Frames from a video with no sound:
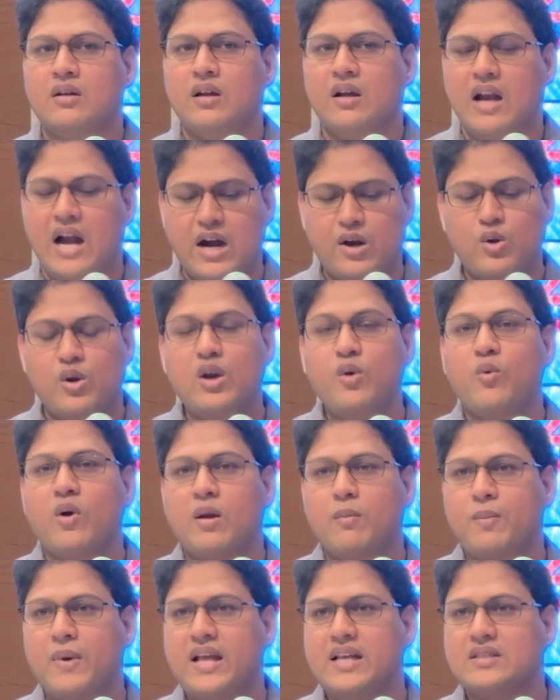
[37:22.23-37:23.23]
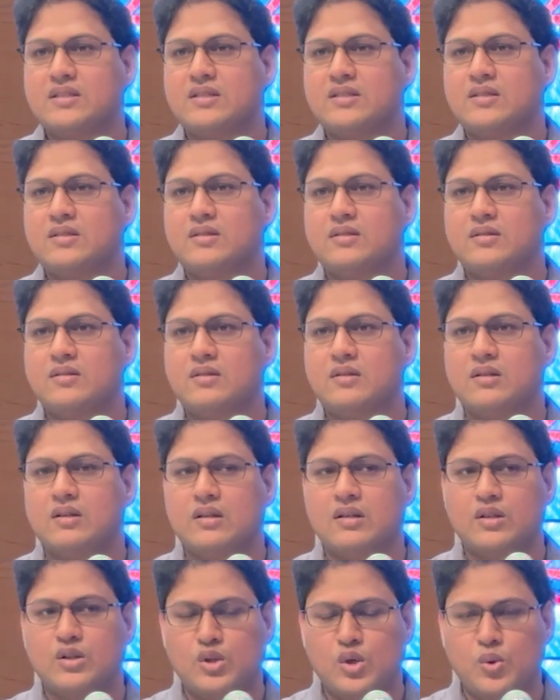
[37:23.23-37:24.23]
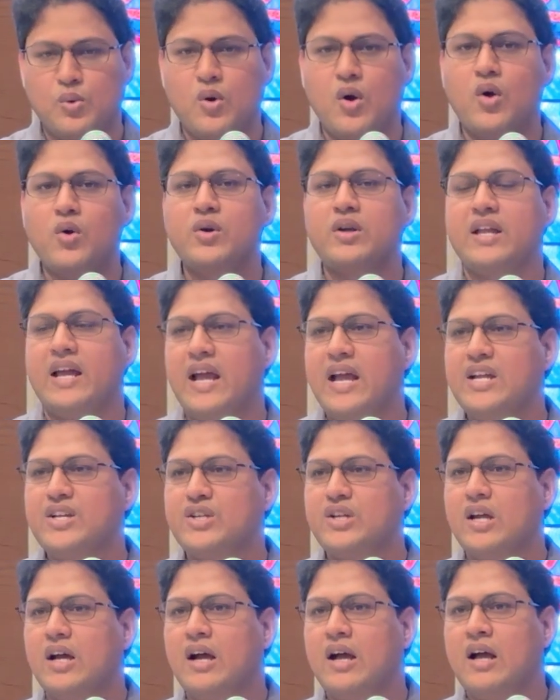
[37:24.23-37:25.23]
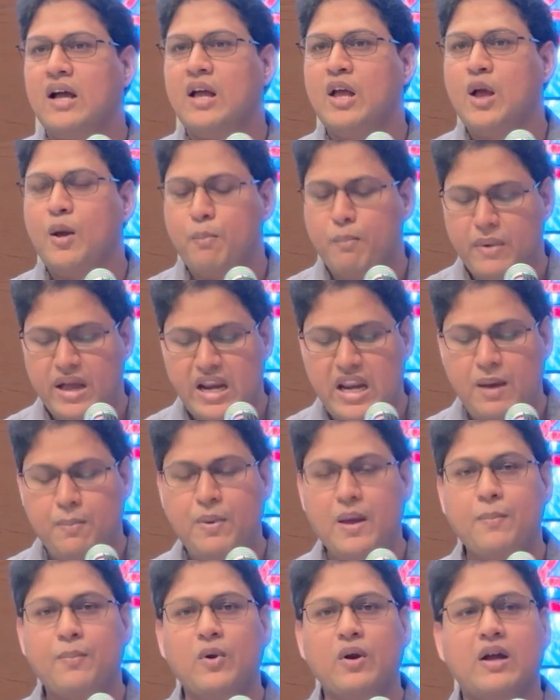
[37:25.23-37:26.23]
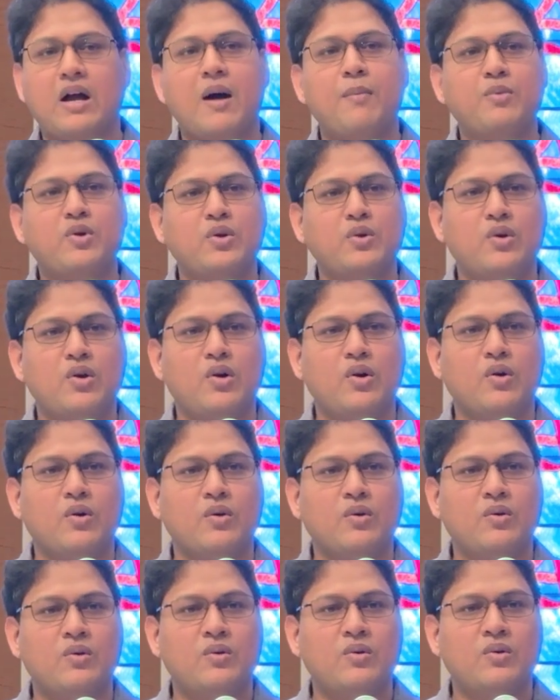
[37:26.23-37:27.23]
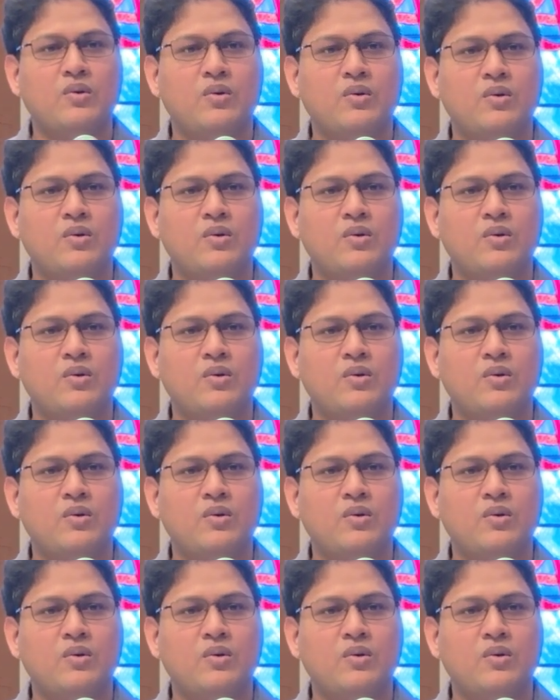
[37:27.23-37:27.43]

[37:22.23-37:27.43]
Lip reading: Not only one place. Throughout Asia, many people come to know